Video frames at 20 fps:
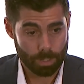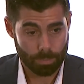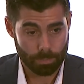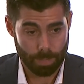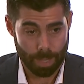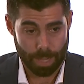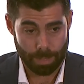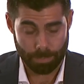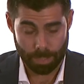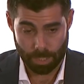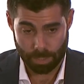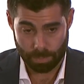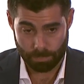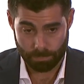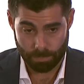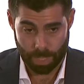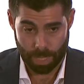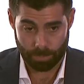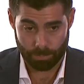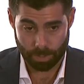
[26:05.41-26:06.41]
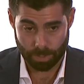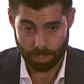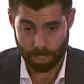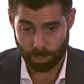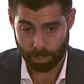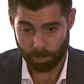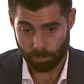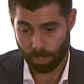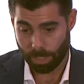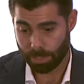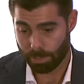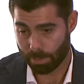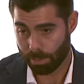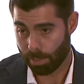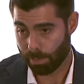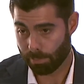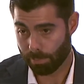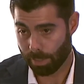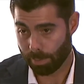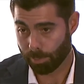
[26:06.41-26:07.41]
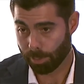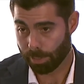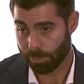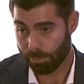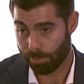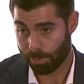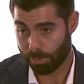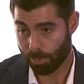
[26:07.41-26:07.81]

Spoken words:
Miami average daily rates are, I believe,